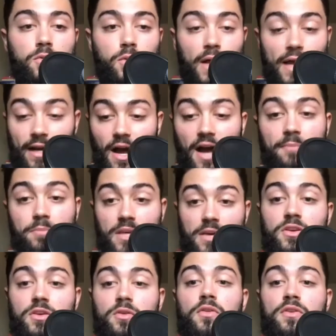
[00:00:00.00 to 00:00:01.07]
like, I'm
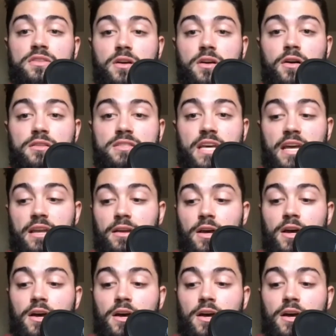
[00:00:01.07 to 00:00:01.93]
giving you all this content.